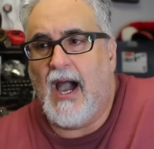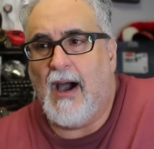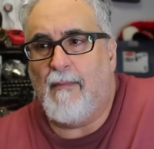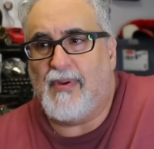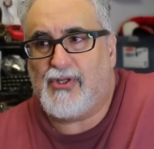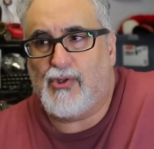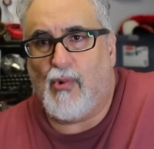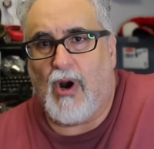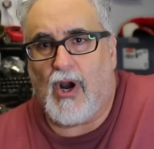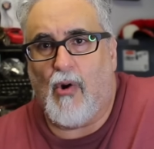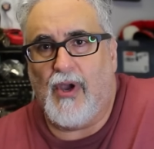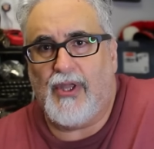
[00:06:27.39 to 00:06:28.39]
Uh, but you
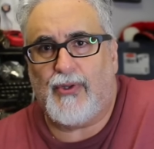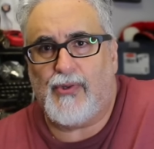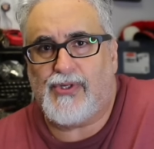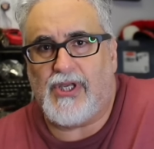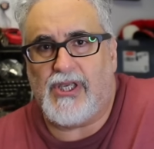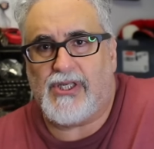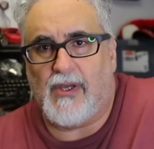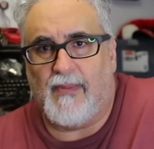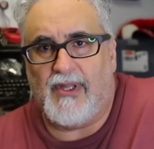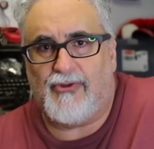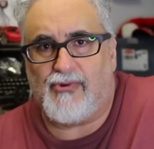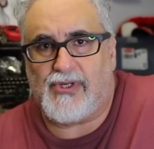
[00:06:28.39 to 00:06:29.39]
are going to see
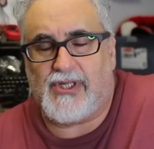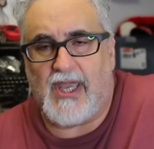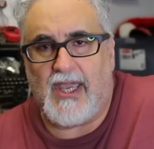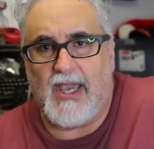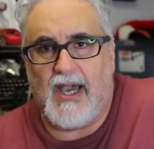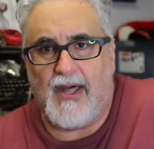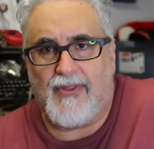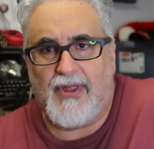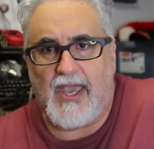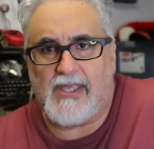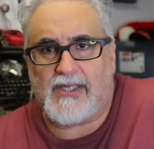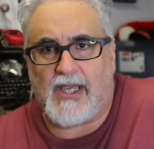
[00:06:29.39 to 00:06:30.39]
some interesting uh,
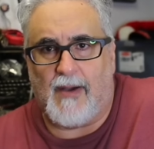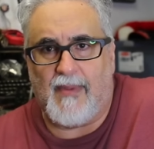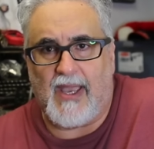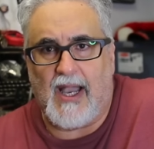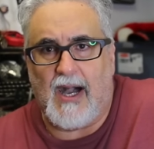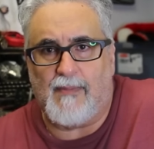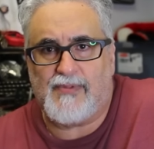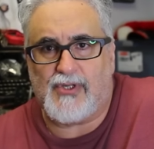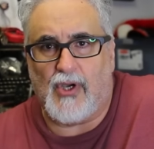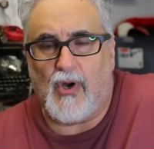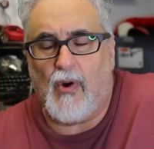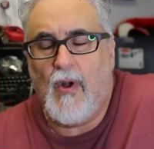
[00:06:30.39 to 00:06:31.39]
things coming up.
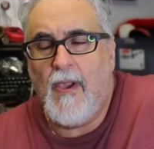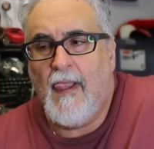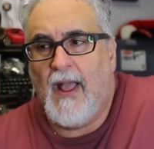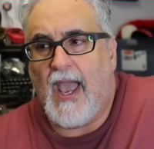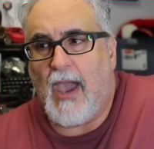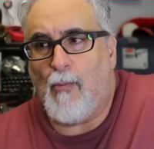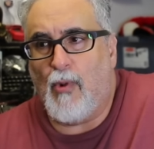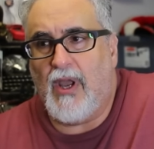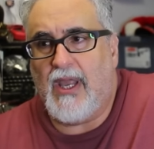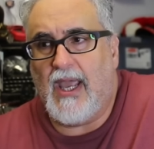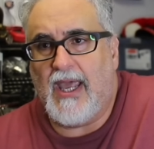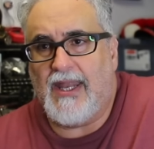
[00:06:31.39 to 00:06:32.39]
So and
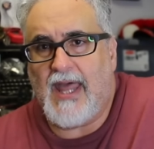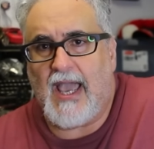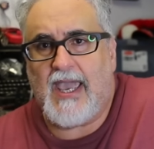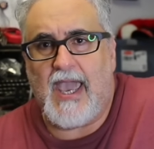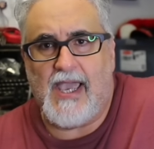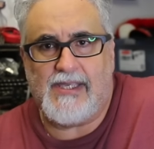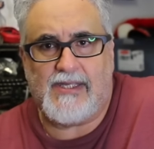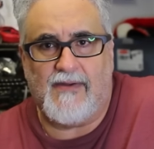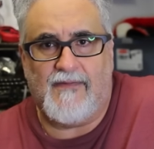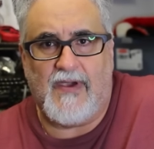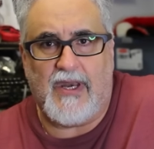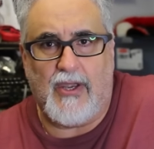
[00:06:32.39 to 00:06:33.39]
we in that case
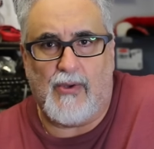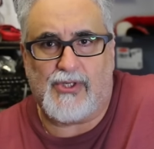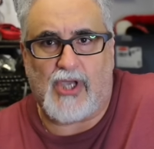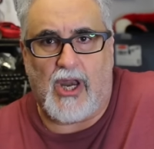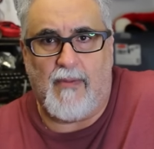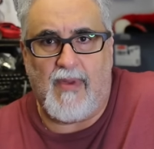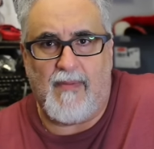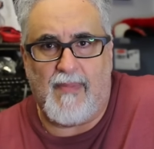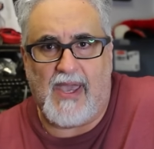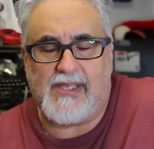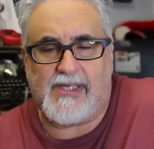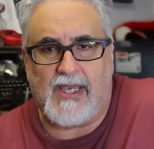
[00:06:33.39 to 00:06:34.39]
the video is going to be
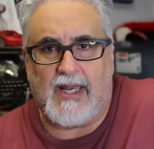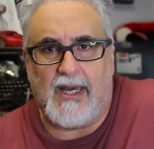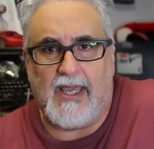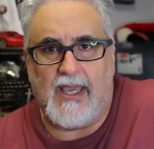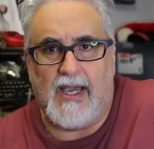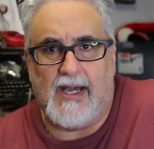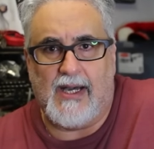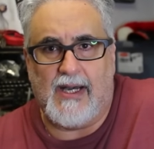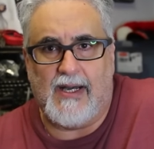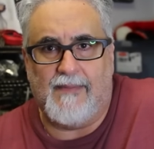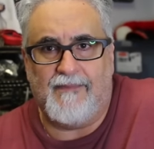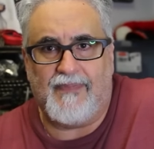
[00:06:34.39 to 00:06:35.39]
basically
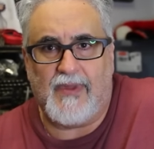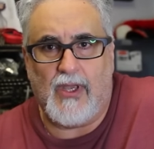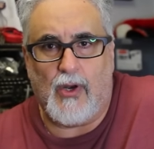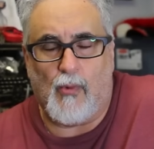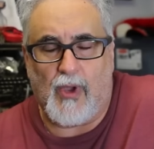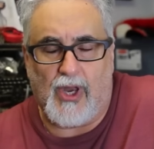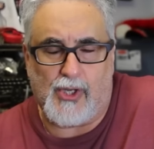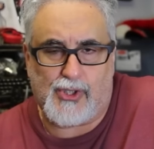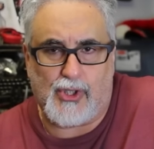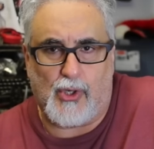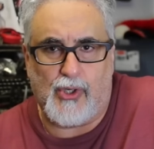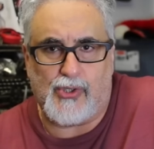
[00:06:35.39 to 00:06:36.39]
um, you know we're going to
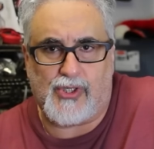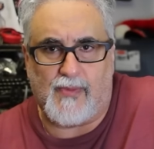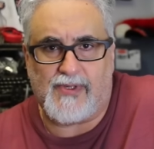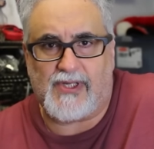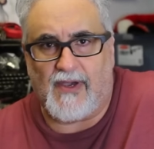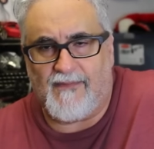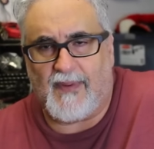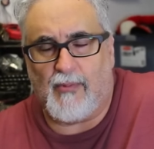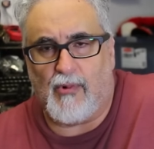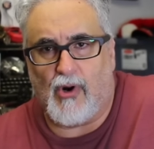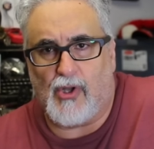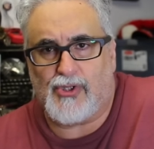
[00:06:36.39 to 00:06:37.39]
show you some stuff, but
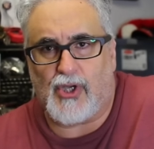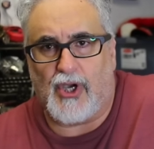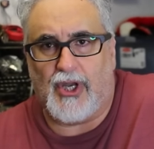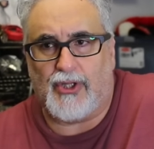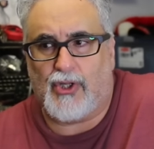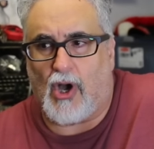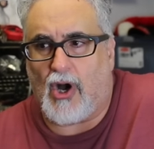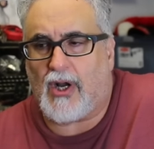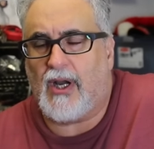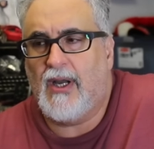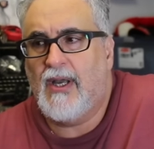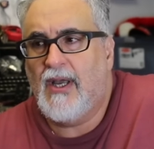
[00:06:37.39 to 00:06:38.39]
we're also going to talk